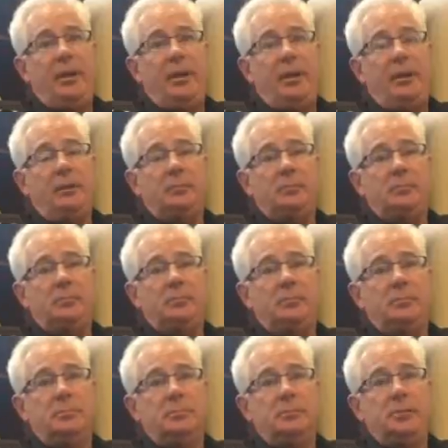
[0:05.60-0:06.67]
uh,
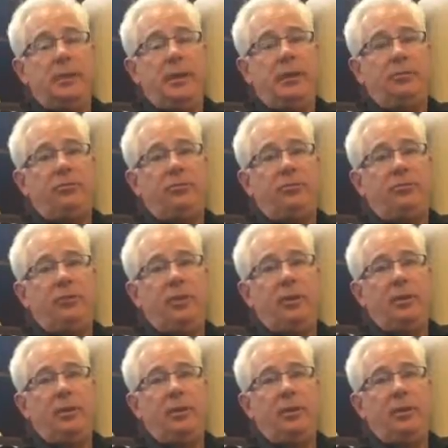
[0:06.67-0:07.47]
it's,